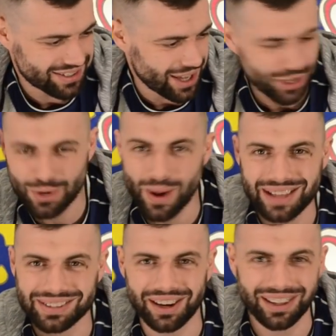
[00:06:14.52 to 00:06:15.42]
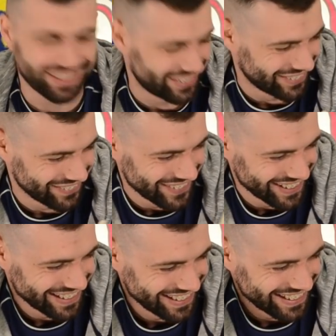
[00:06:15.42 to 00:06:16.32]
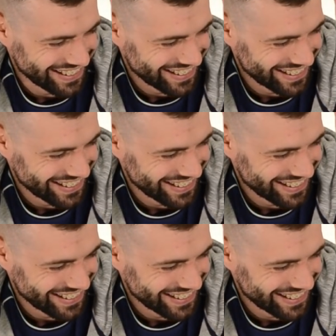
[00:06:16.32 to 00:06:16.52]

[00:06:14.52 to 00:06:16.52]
Is that, you ask people, that all the time.